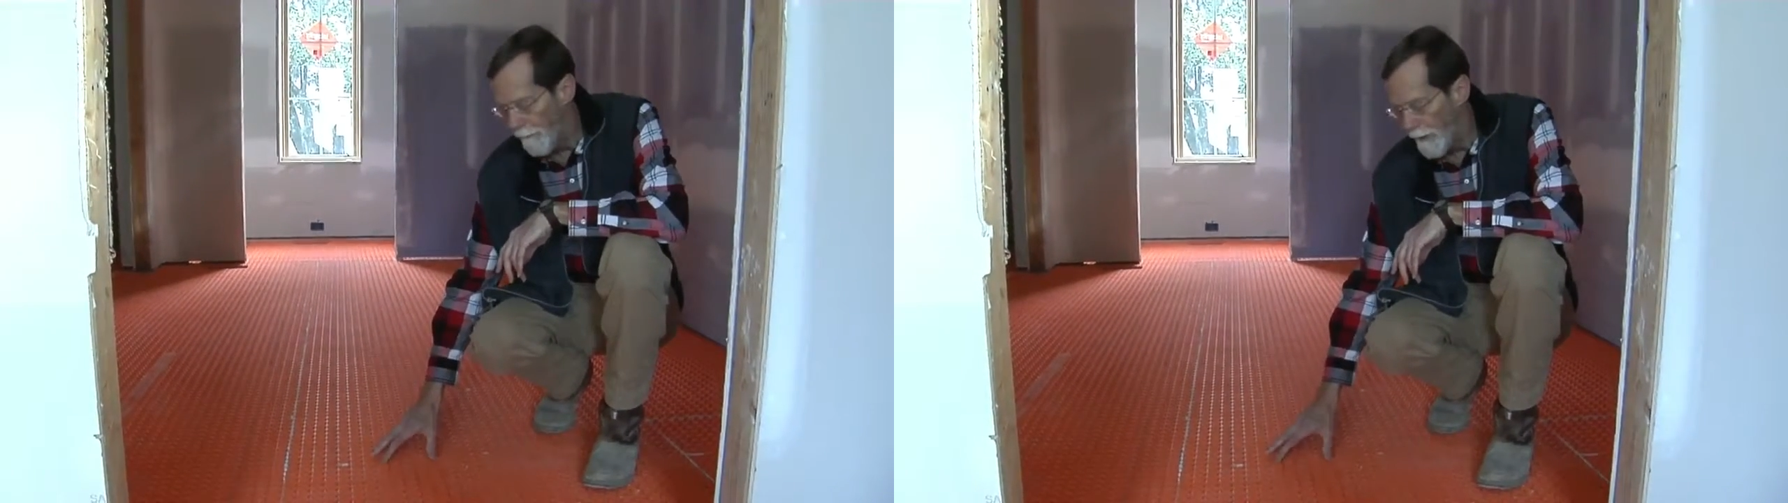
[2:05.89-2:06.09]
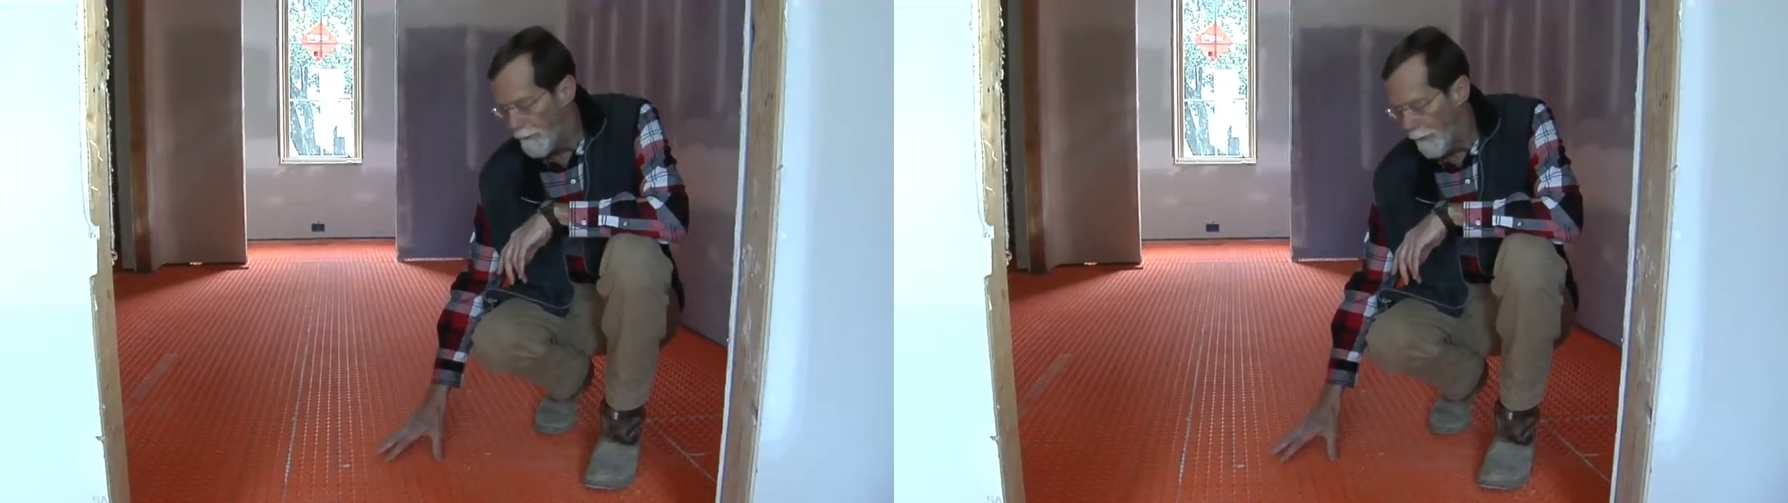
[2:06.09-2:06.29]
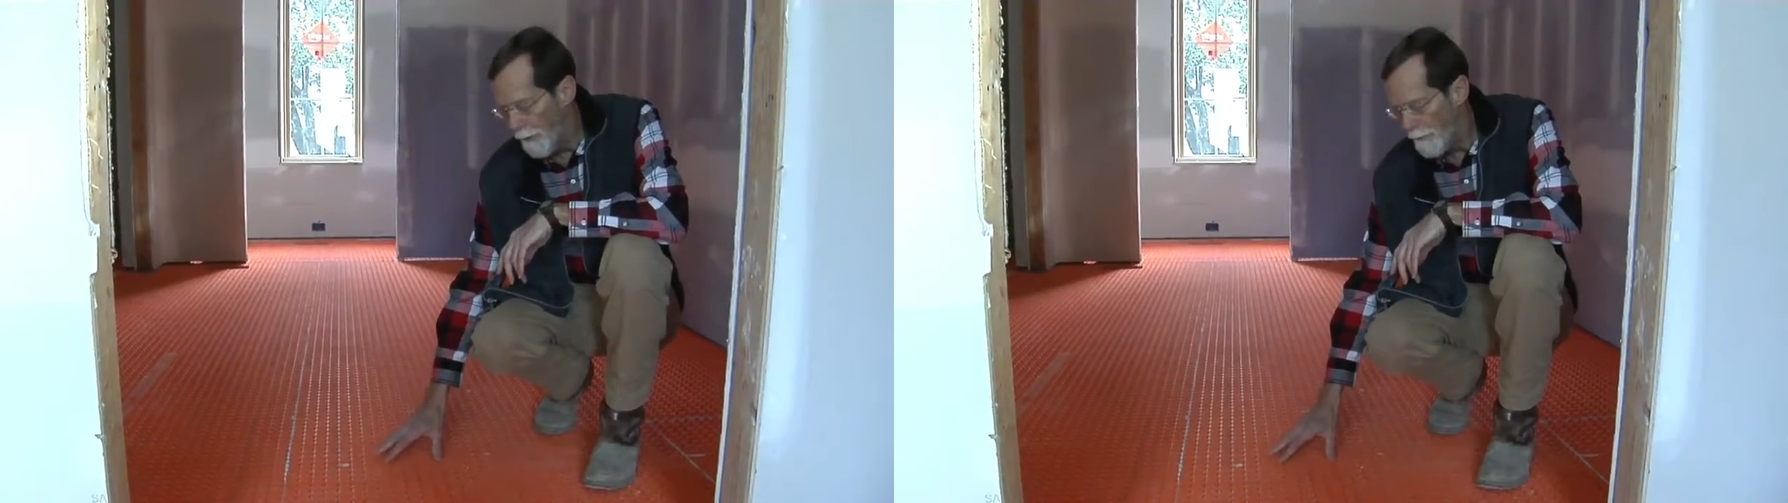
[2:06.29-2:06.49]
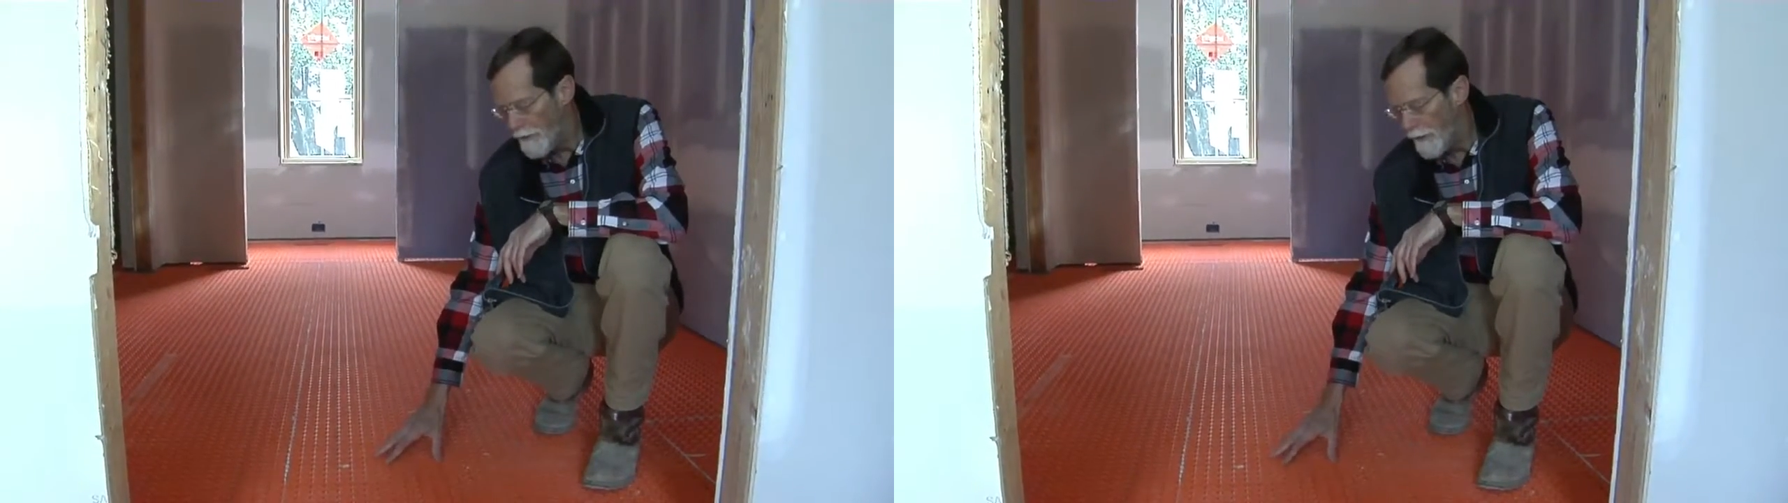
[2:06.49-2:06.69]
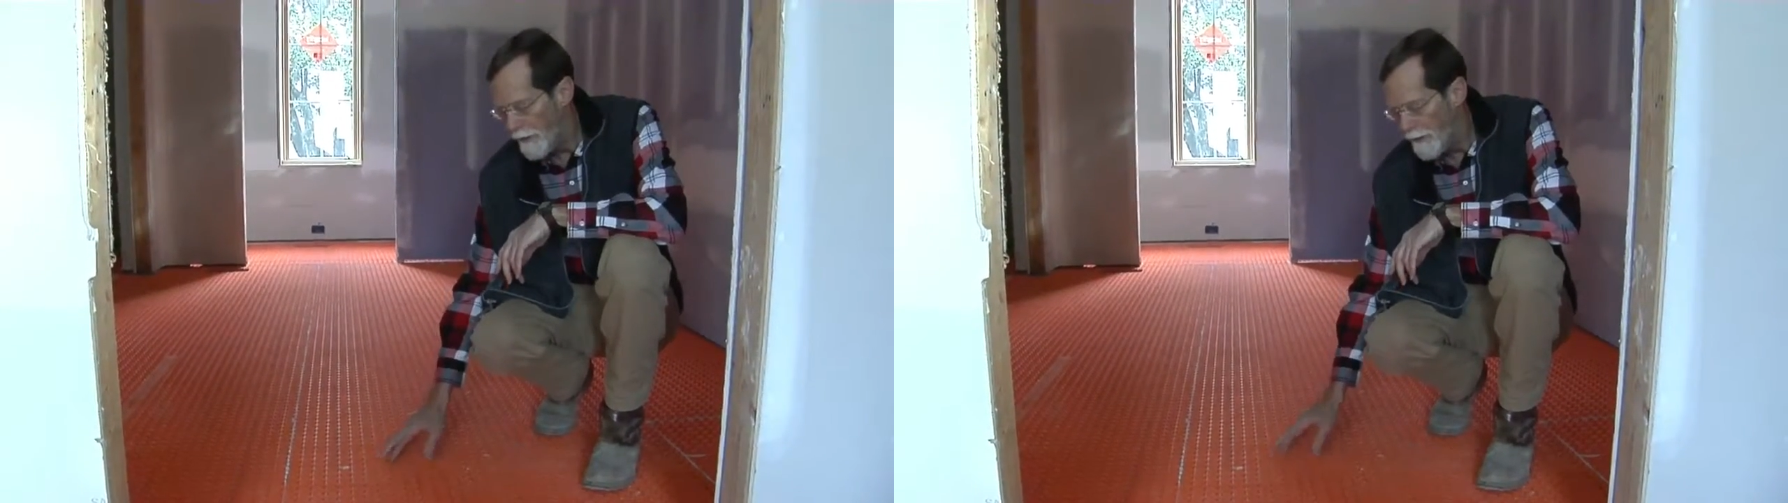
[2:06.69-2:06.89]
And the purpose
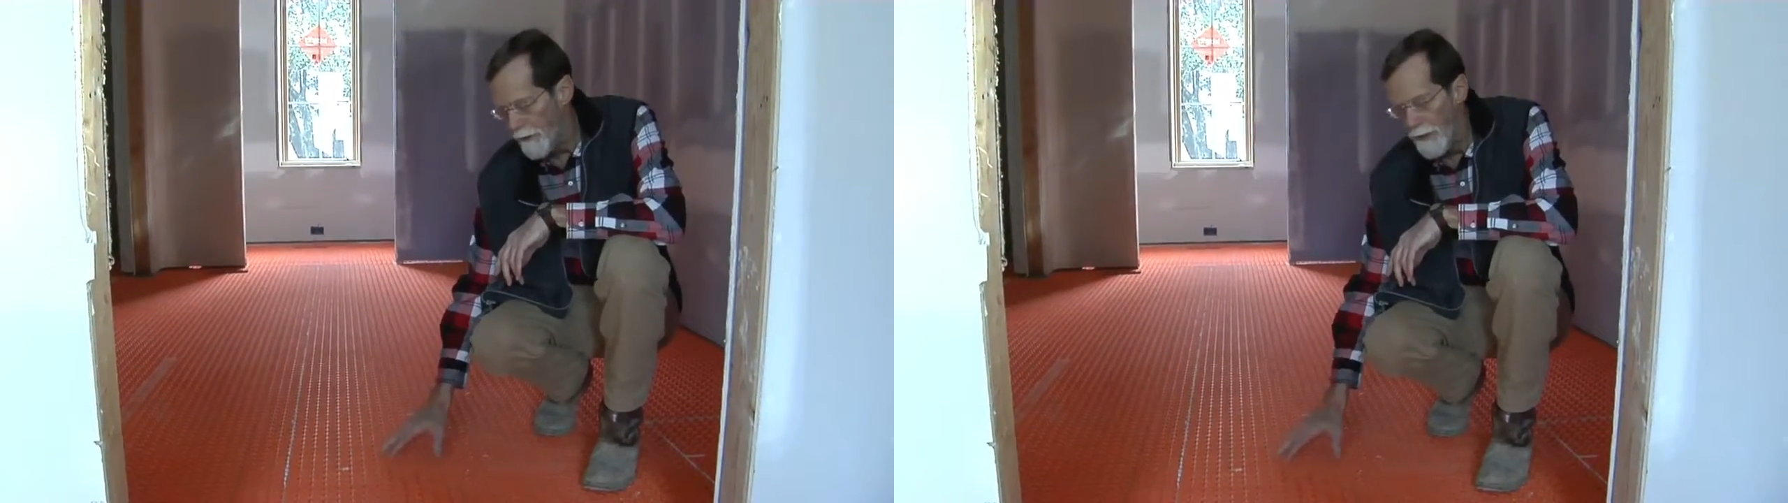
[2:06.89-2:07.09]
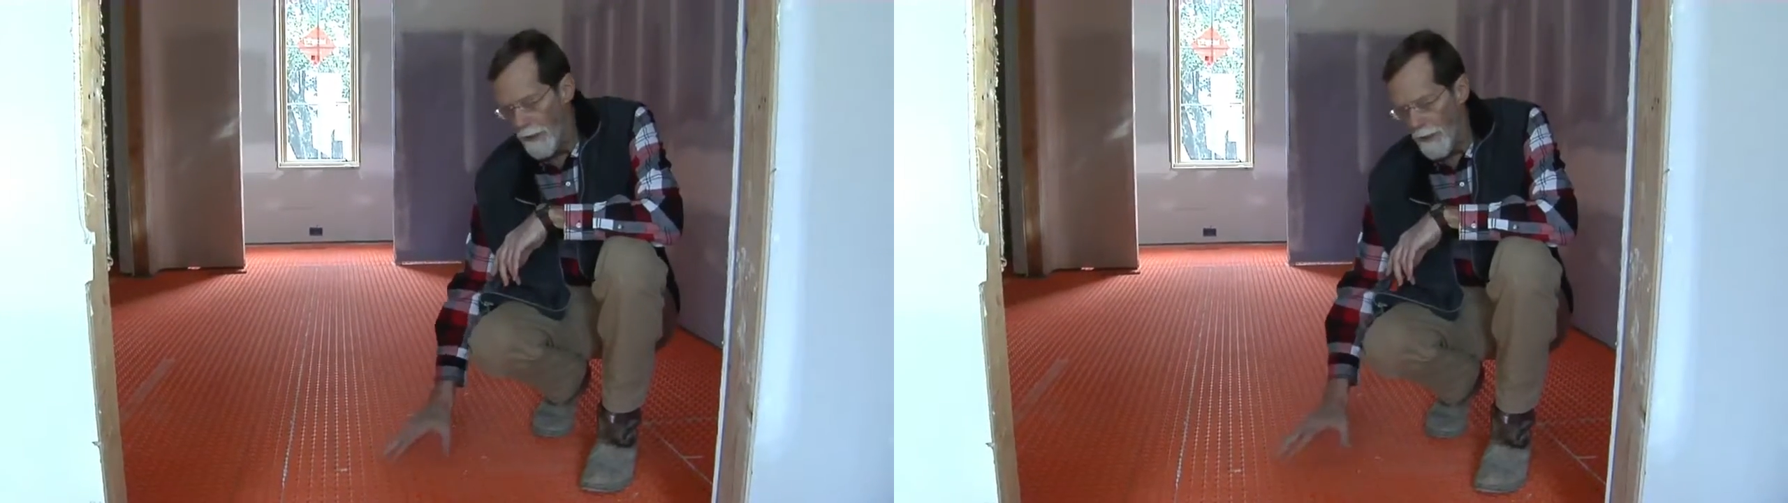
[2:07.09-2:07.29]
is,